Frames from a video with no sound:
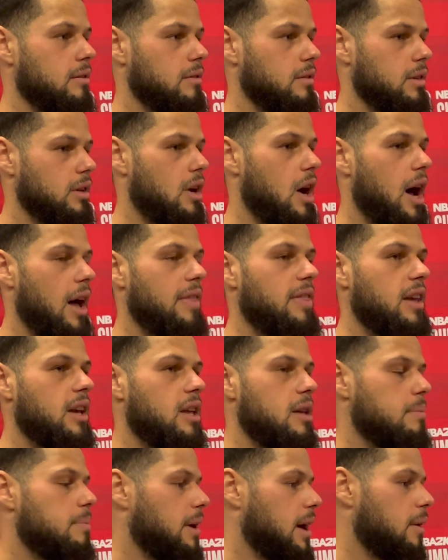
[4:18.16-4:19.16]
you know, I think
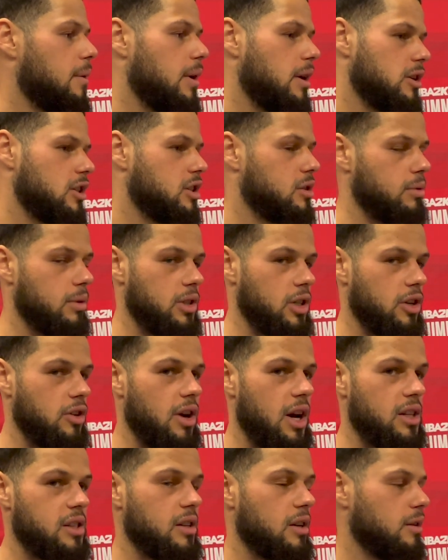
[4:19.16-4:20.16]
he played well. He was
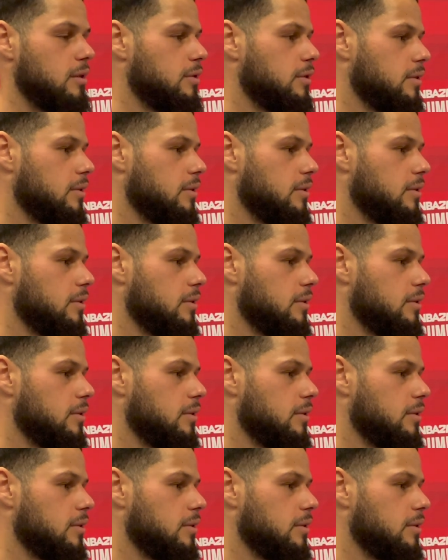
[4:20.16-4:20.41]
aggressive.